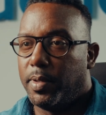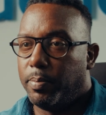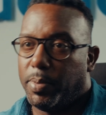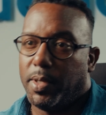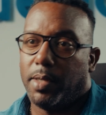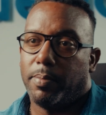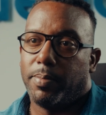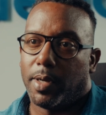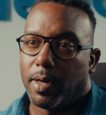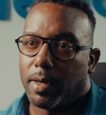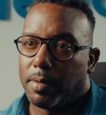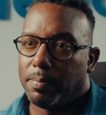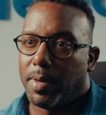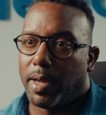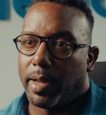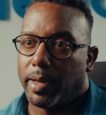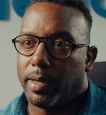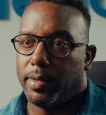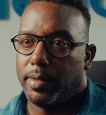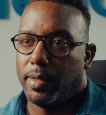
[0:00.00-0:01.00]
people are
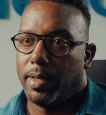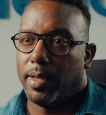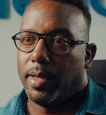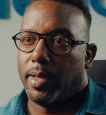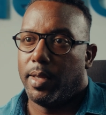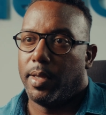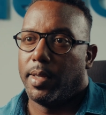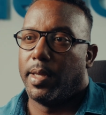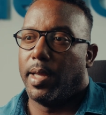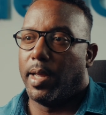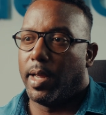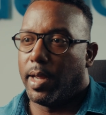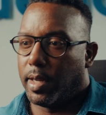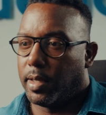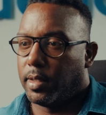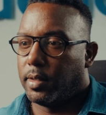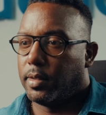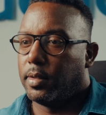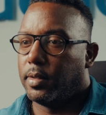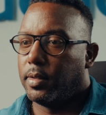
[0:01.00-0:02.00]
bad,
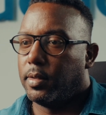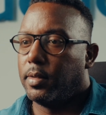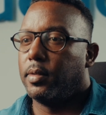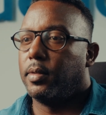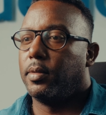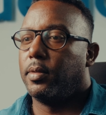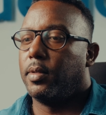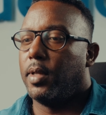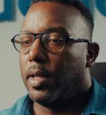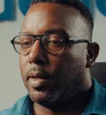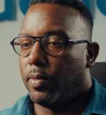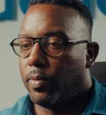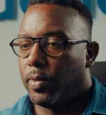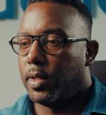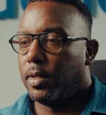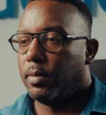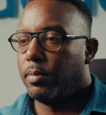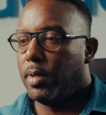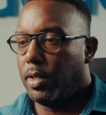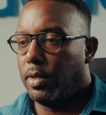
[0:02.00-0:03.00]
and it
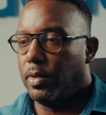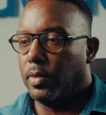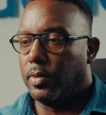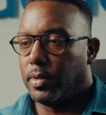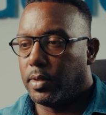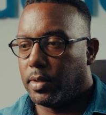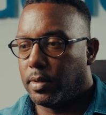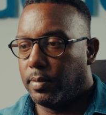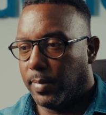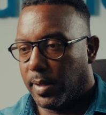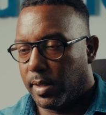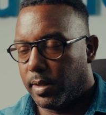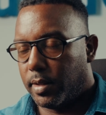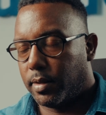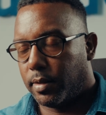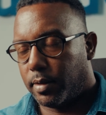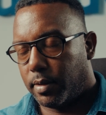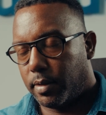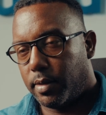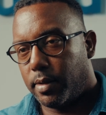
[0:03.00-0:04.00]
will be used
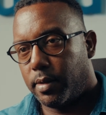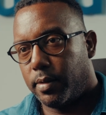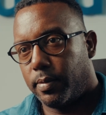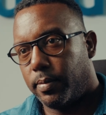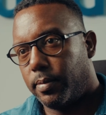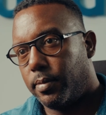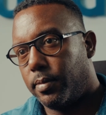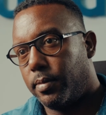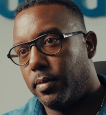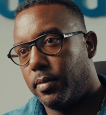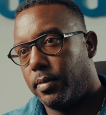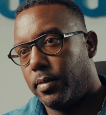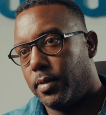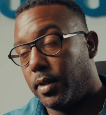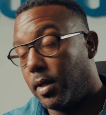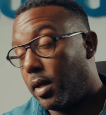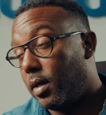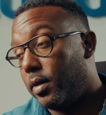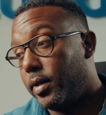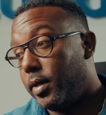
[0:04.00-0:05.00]
maliciously. It
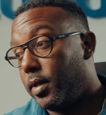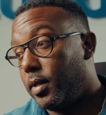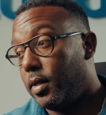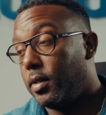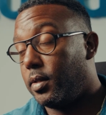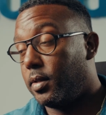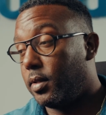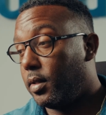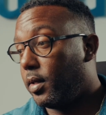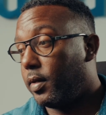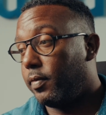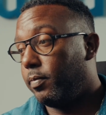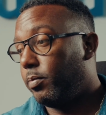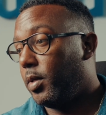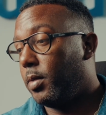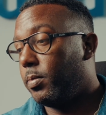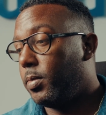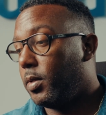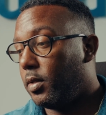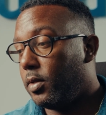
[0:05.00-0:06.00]
already is. There are
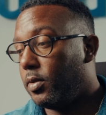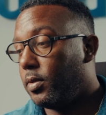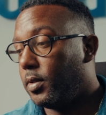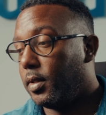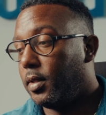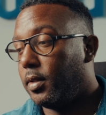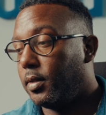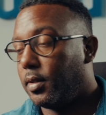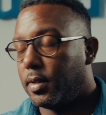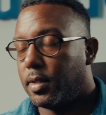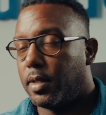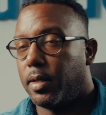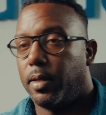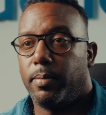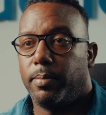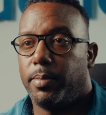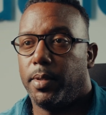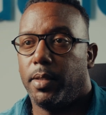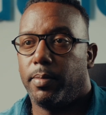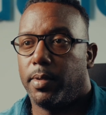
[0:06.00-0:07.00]
people using it to
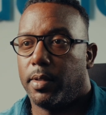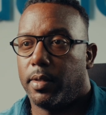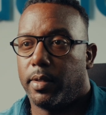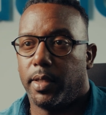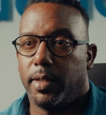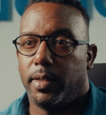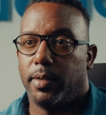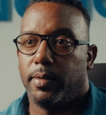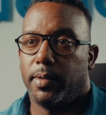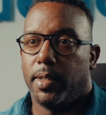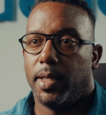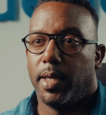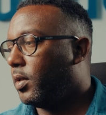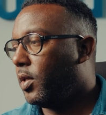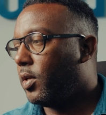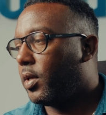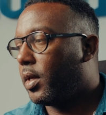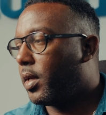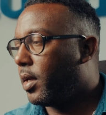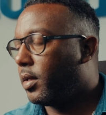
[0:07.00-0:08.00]
scam people already.
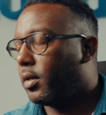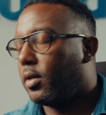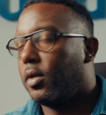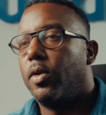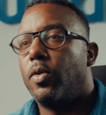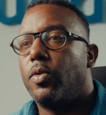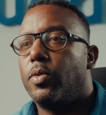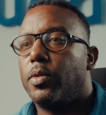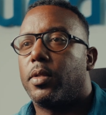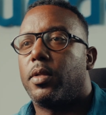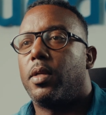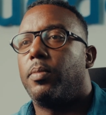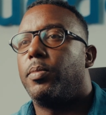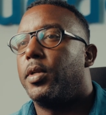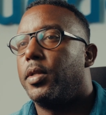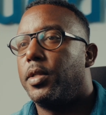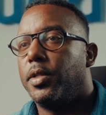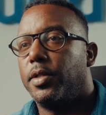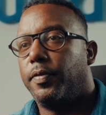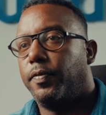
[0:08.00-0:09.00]
You can clone
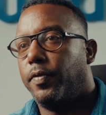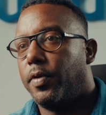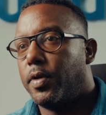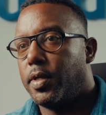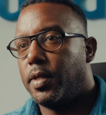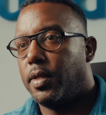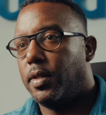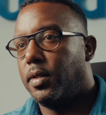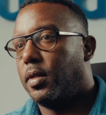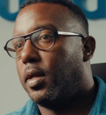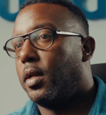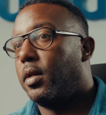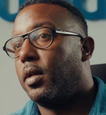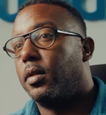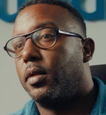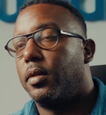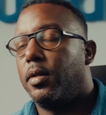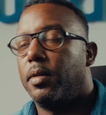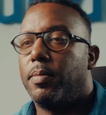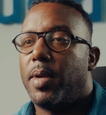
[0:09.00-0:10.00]
somebody's voice. A lot
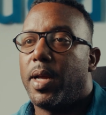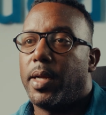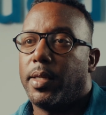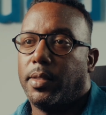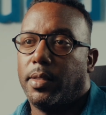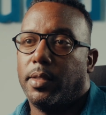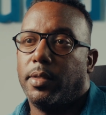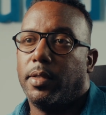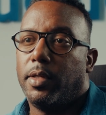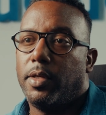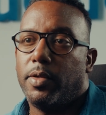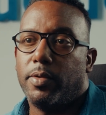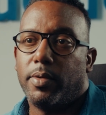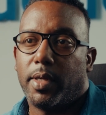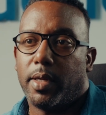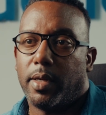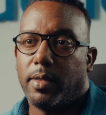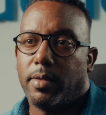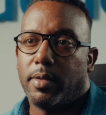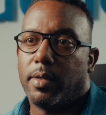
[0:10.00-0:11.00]
of the banks in the UK
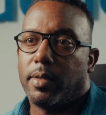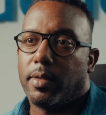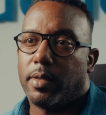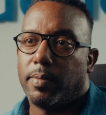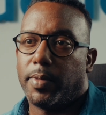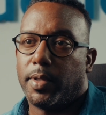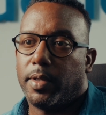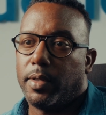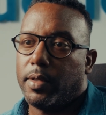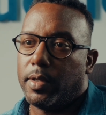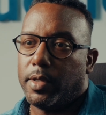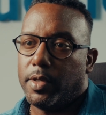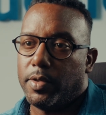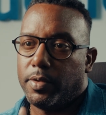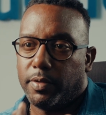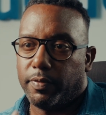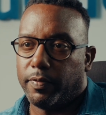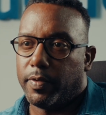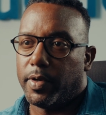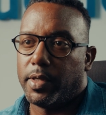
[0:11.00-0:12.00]
and North America
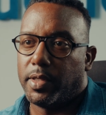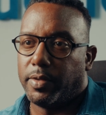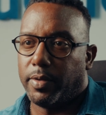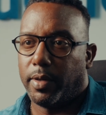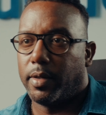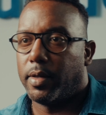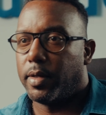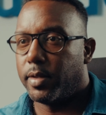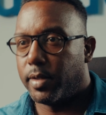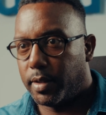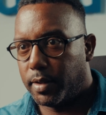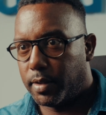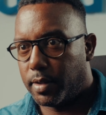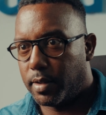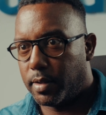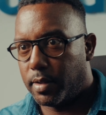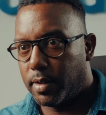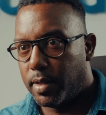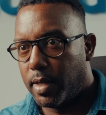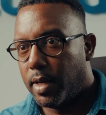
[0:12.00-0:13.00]
use voice
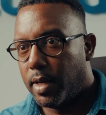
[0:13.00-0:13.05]
recognition,